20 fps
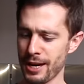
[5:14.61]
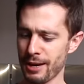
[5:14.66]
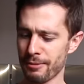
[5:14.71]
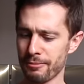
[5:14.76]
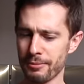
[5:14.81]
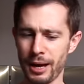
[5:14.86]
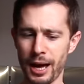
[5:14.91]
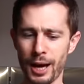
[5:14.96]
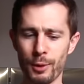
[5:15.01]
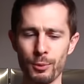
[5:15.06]
Yeah,
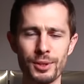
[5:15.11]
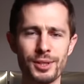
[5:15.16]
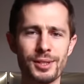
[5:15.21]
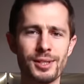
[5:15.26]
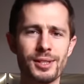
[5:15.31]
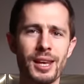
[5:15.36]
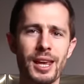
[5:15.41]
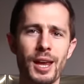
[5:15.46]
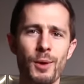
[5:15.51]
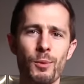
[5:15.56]
I would
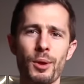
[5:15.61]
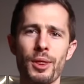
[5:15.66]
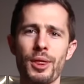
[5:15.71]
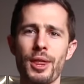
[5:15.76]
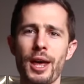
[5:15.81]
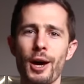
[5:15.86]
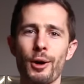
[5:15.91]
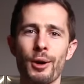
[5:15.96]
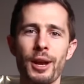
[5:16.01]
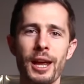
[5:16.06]
say
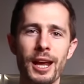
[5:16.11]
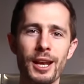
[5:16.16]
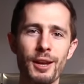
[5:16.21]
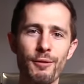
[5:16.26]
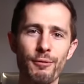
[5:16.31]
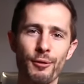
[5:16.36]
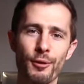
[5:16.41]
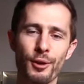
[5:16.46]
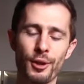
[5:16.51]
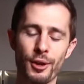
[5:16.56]
without any
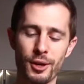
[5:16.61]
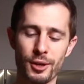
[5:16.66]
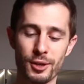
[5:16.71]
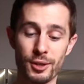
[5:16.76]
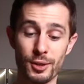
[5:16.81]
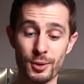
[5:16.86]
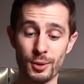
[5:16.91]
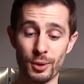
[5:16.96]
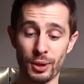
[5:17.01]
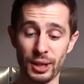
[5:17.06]
further
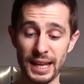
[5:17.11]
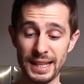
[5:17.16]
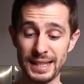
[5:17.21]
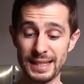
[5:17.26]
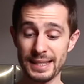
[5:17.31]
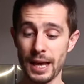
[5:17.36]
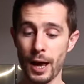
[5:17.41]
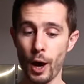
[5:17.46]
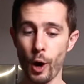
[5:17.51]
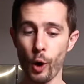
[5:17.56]
ado,
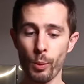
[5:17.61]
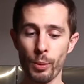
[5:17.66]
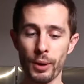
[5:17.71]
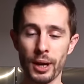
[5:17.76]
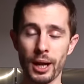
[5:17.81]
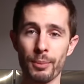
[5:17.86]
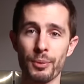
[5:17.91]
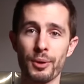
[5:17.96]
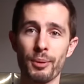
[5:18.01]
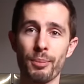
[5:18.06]
let's
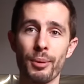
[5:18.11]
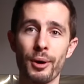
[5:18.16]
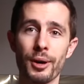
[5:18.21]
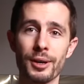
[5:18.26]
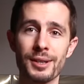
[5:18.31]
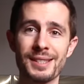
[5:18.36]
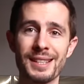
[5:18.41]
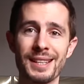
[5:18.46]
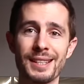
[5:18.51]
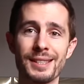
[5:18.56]
open up the
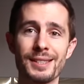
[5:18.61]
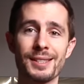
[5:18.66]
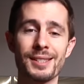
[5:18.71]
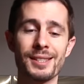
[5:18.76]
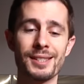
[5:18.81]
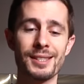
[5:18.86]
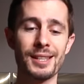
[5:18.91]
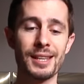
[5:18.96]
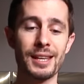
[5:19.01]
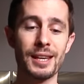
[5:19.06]
box and
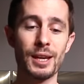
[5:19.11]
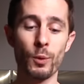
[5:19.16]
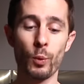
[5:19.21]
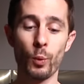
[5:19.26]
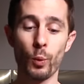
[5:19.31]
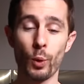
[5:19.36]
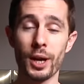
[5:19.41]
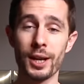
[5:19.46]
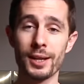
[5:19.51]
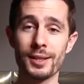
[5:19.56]
see
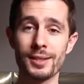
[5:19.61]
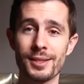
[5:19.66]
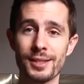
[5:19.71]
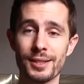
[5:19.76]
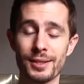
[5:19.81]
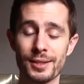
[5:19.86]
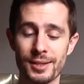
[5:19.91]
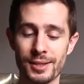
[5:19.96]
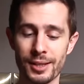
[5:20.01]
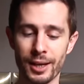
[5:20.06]
what is
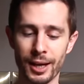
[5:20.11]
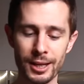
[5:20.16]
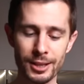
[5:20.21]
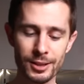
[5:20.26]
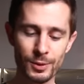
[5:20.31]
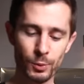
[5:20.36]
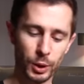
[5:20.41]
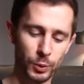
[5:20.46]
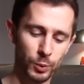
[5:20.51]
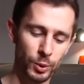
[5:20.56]

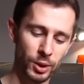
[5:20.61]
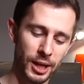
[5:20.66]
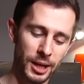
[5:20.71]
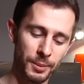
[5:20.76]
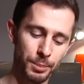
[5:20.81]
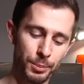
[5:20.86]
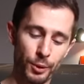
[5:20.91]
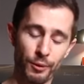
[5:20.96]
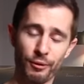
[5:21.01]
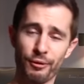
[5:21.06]
inside, what we
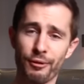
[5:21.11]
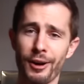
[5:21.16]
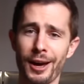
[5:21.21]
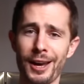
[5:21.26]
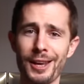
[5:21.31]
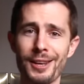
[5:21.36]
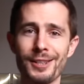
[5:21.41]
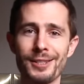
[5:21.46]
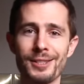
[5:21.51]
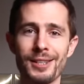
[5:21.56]
get
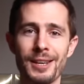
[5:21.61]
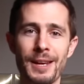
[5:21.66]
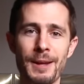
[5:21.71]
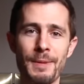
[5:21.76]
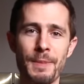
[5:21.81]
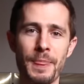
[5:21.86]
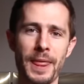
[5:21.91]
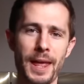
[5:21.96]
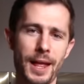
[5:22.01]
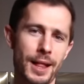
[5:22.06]
provided,
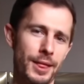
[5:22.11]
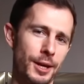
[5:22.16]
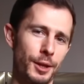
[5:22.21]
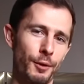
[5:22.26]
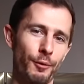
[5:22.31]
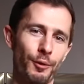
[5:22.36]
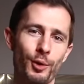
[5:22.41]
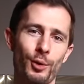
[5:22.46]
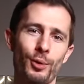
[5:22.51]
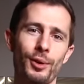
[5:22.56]
and then
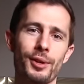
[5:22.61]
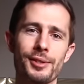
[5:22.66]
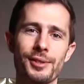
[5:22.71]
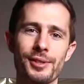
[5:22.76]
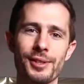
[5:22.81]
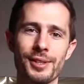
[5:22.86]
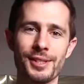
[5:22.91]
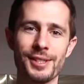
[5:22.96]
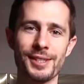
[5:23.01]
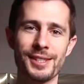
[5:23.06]
of course,
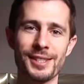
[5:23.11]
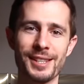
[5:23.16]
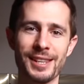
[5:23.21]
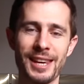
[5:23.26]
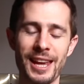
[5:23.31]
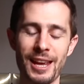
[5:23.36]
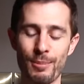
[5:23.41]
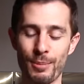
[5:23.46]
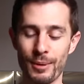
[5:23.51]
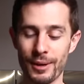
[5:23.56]

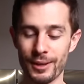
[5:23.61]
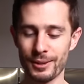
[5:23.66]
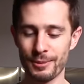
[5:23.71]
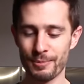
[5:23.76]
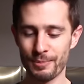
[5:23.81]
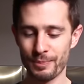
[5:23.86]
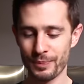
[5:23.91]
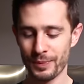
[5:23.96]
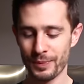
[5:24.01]
scape it.